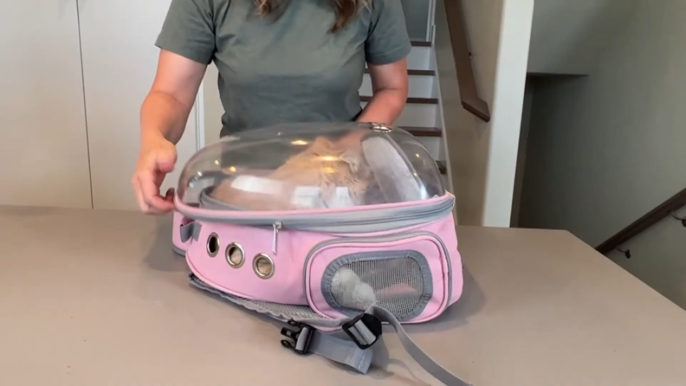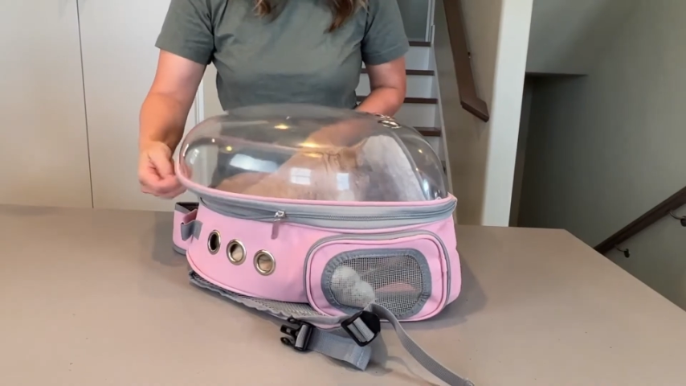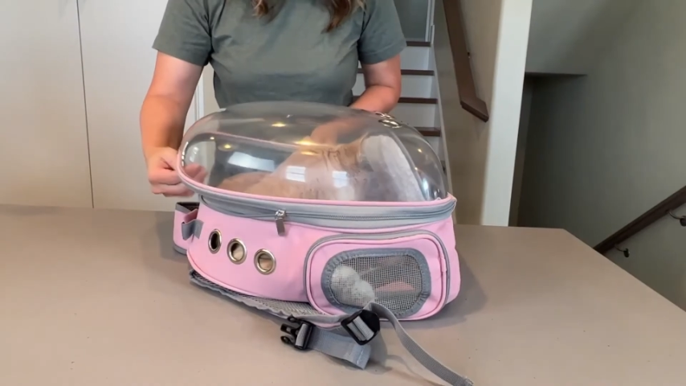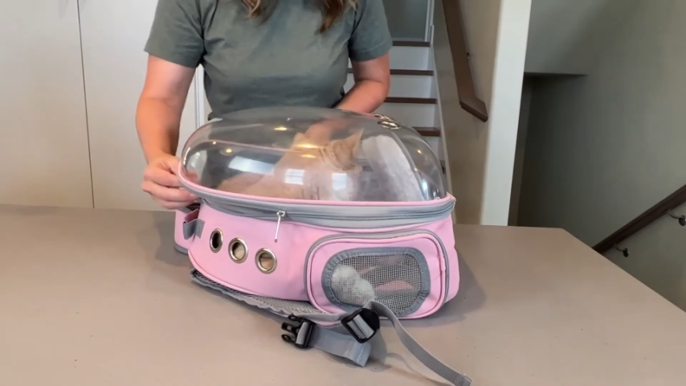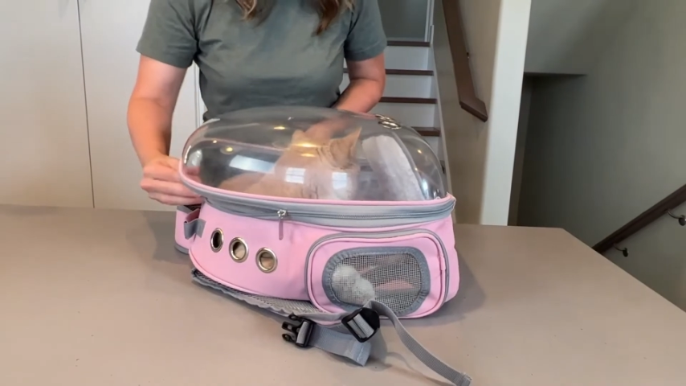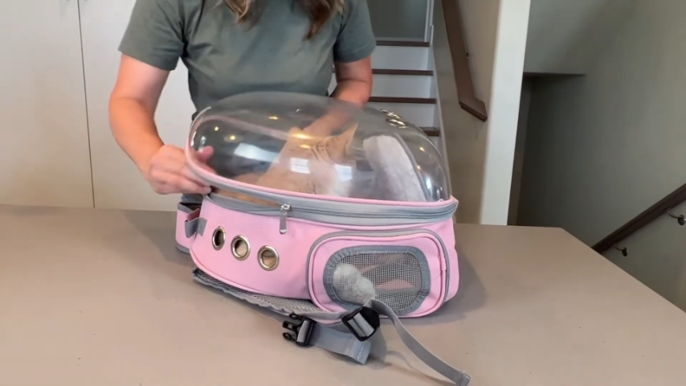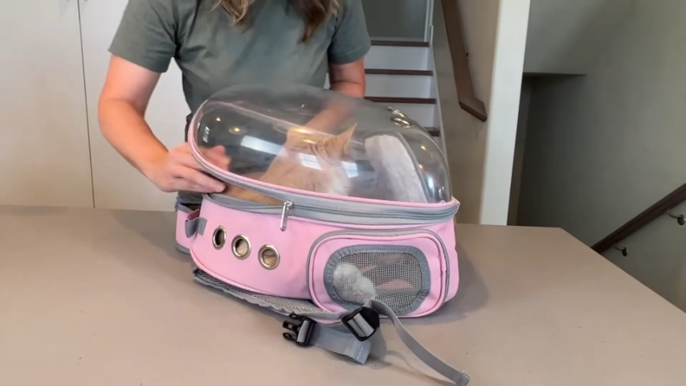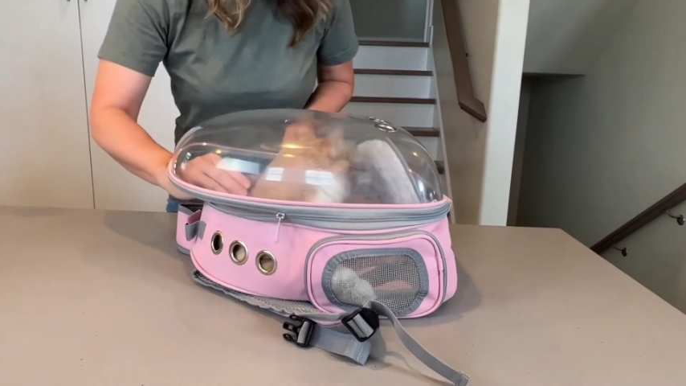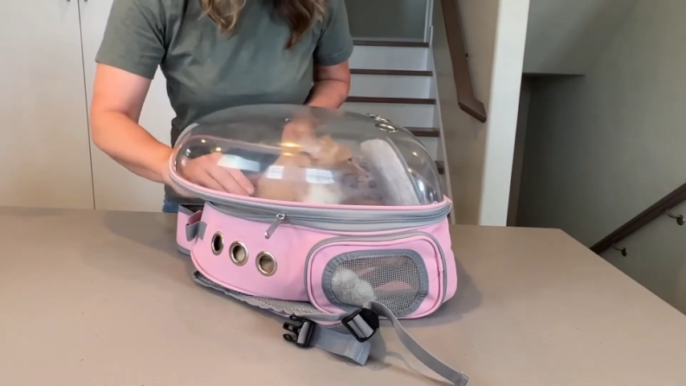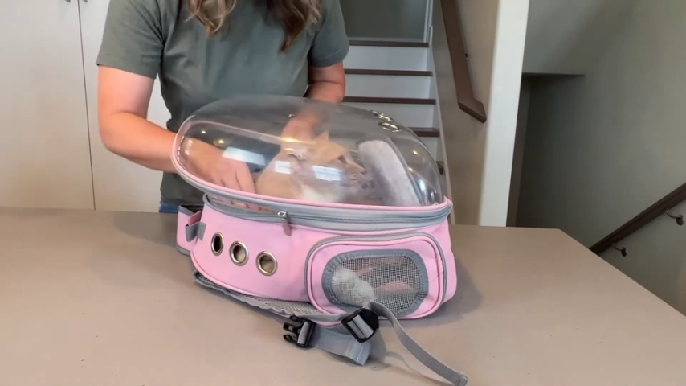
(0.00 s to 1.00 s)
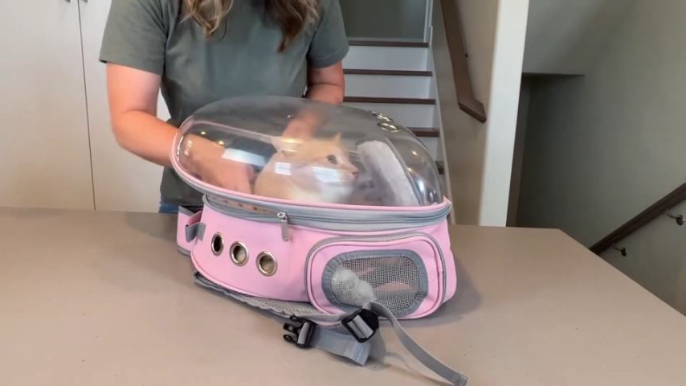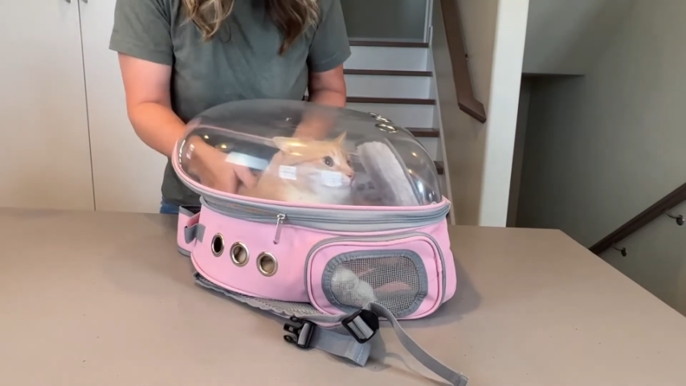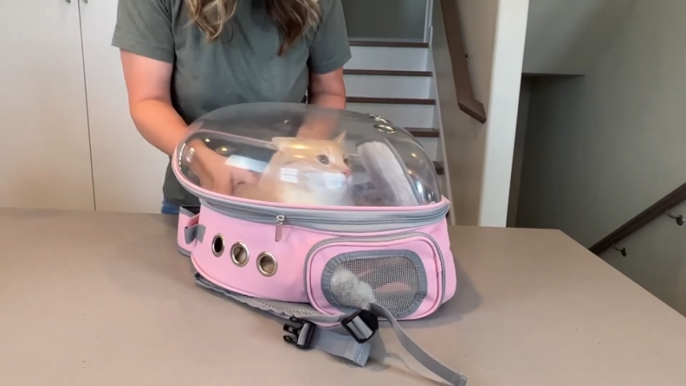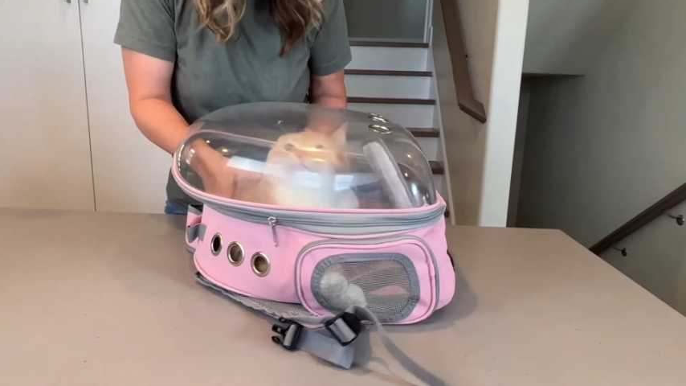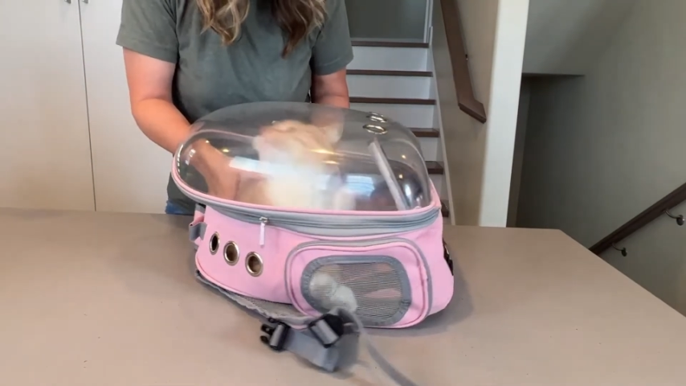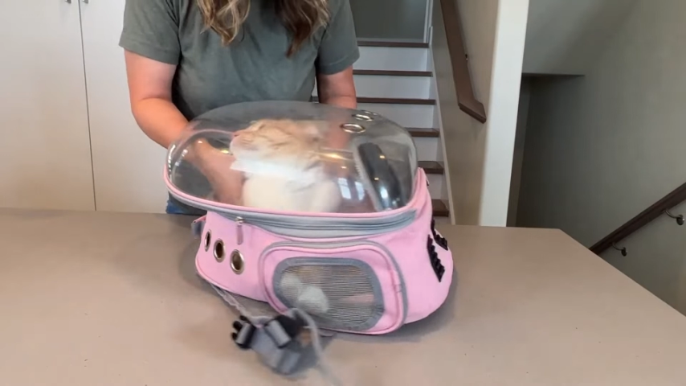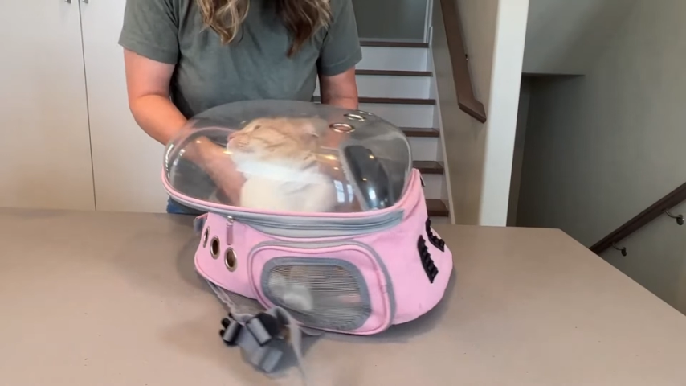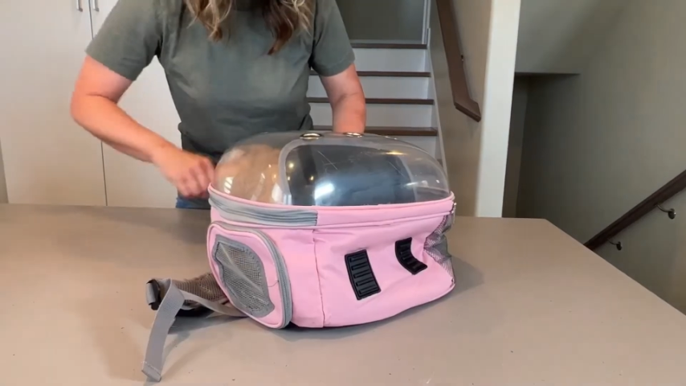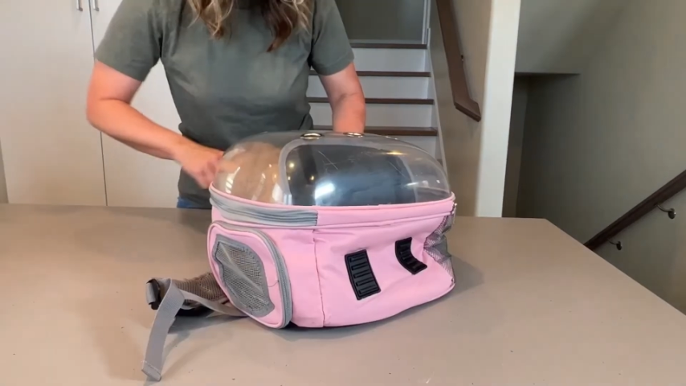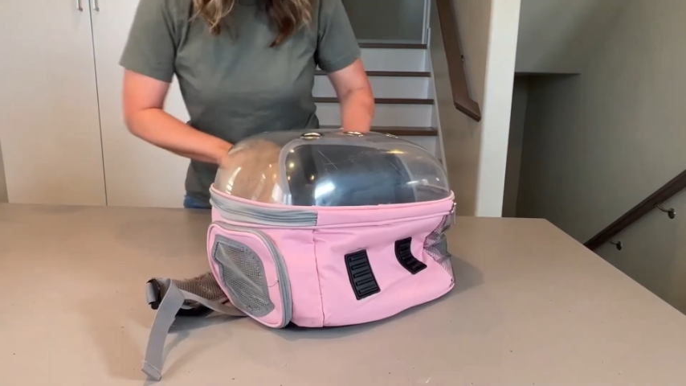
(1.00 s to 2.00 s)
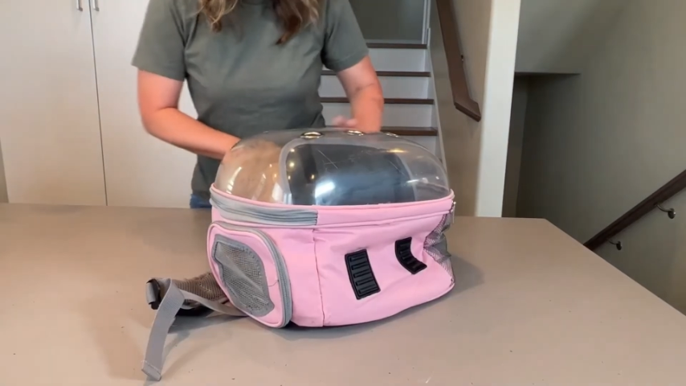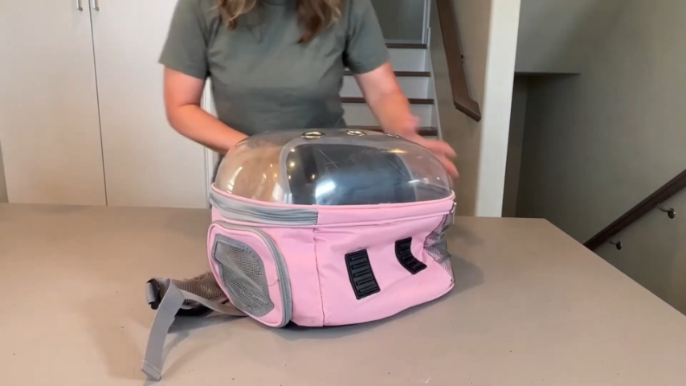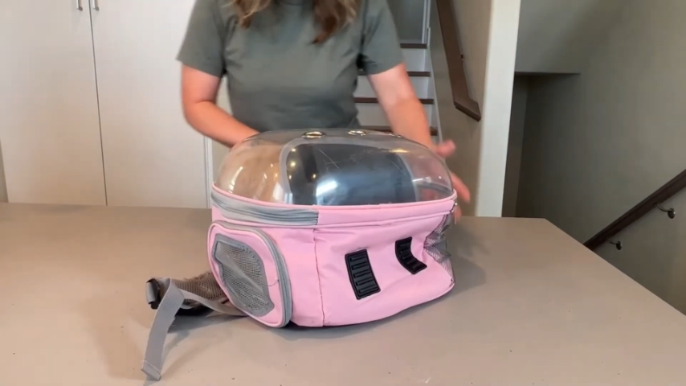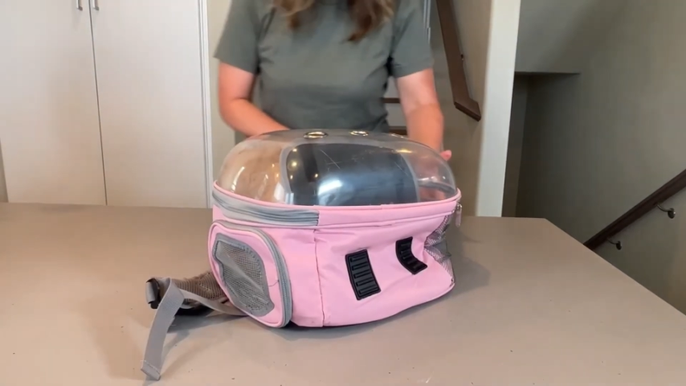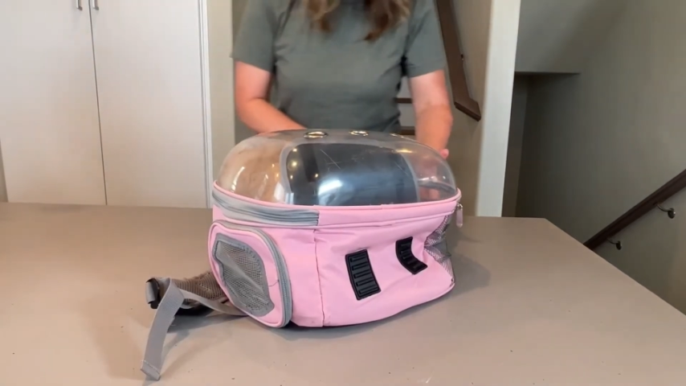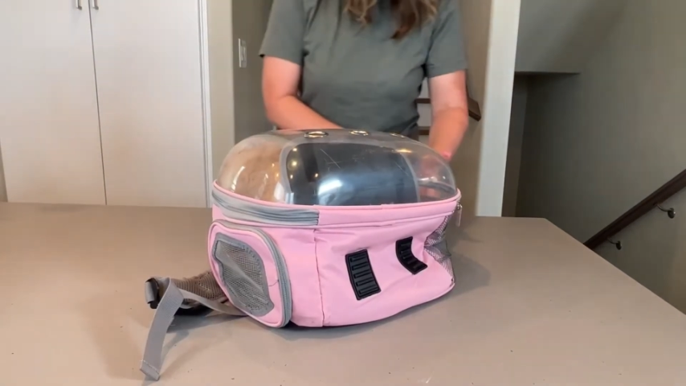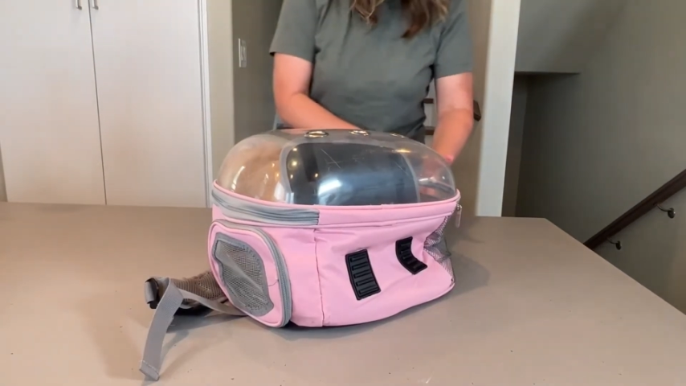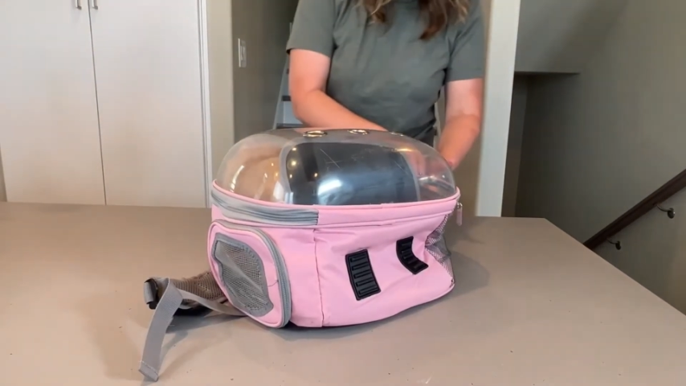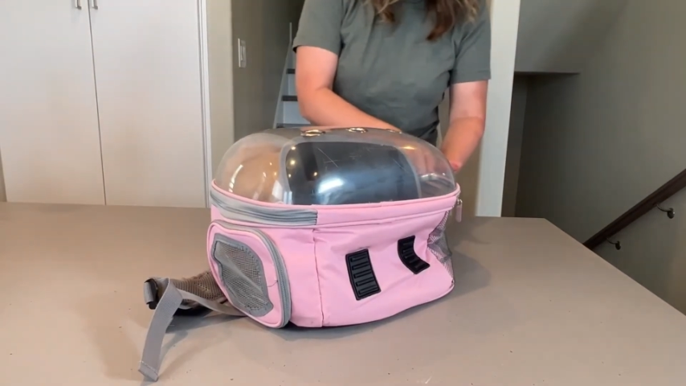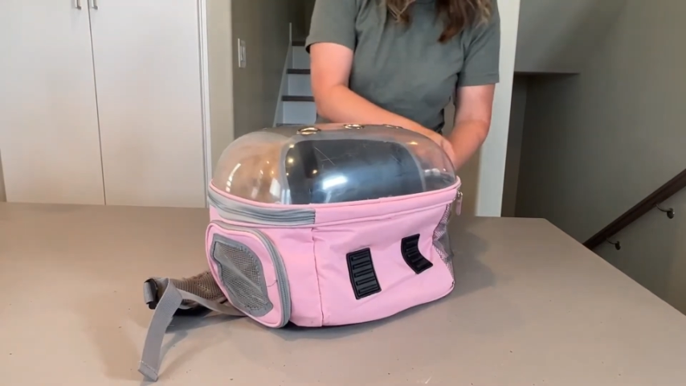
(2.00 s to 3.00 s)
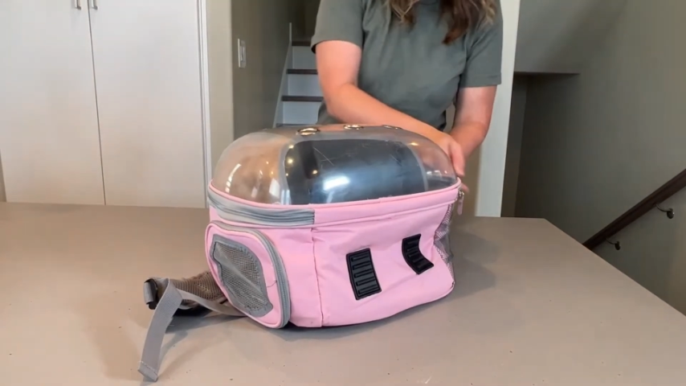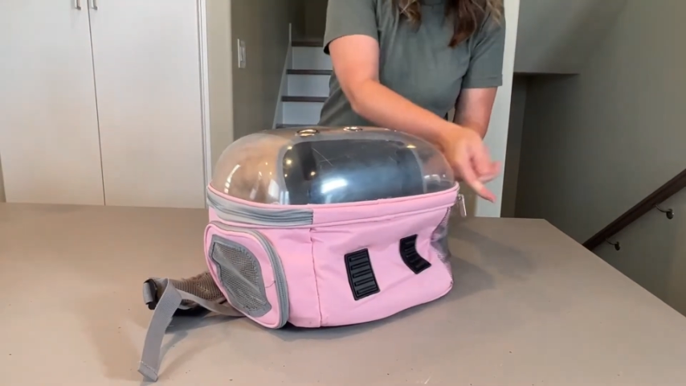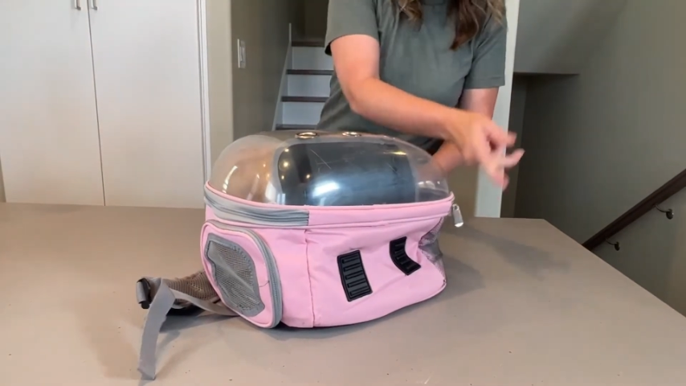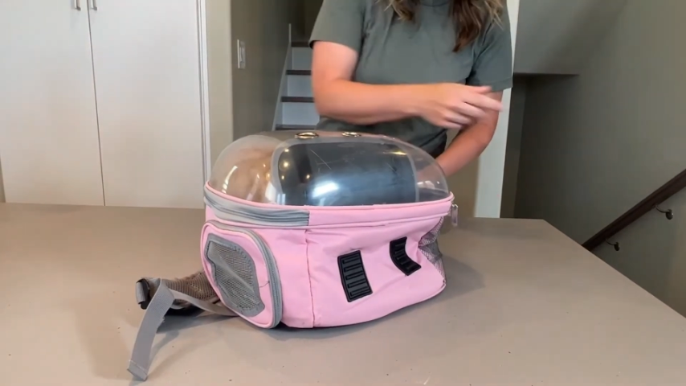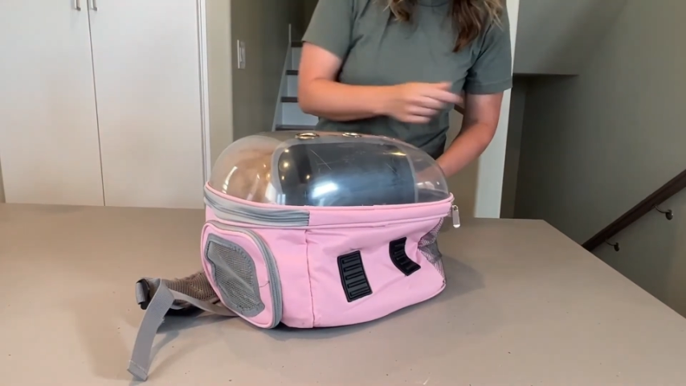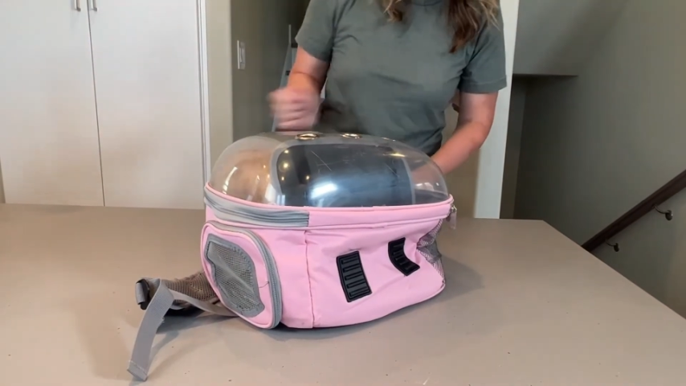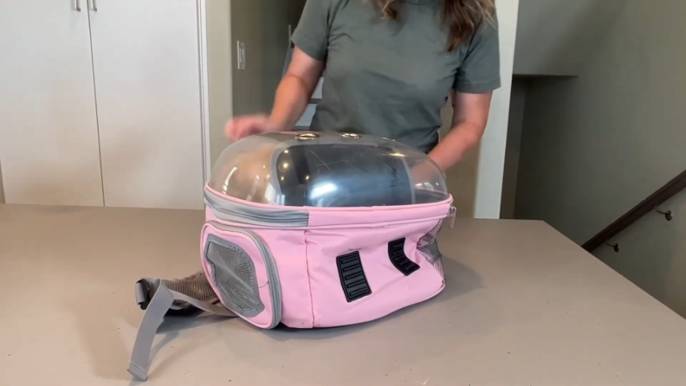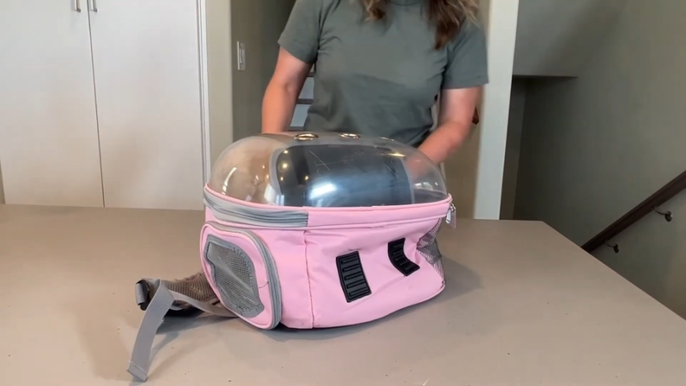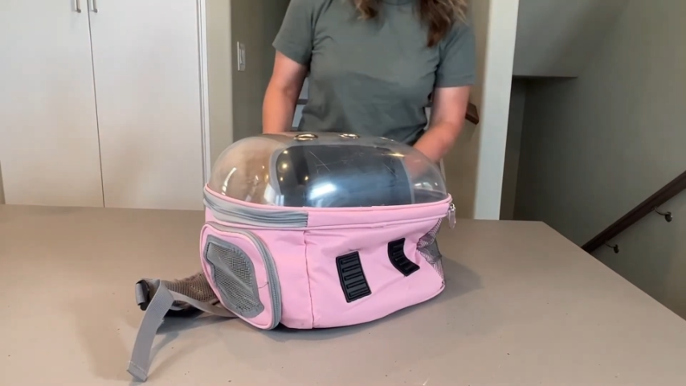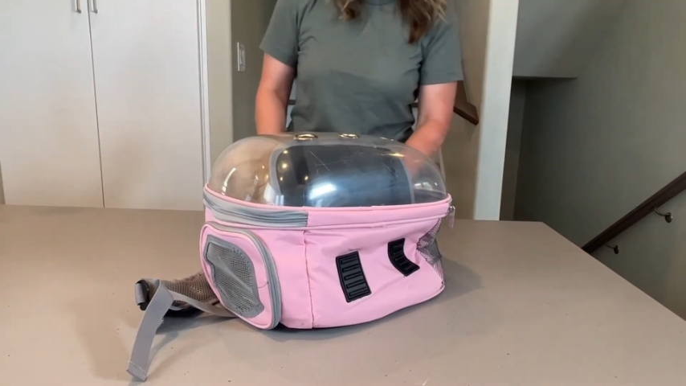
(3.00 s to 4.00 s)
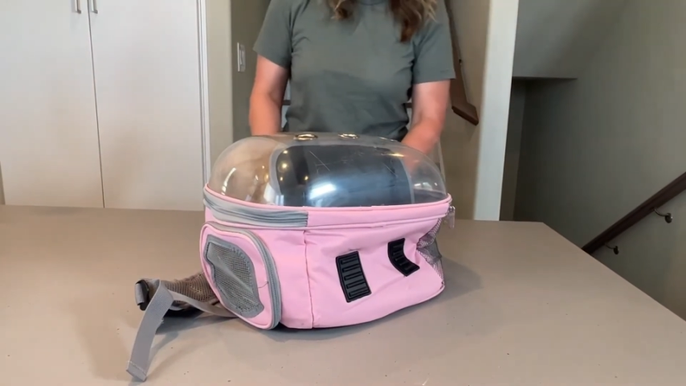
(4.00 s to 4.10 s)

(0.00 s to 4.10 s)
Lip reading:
(no speaker visible)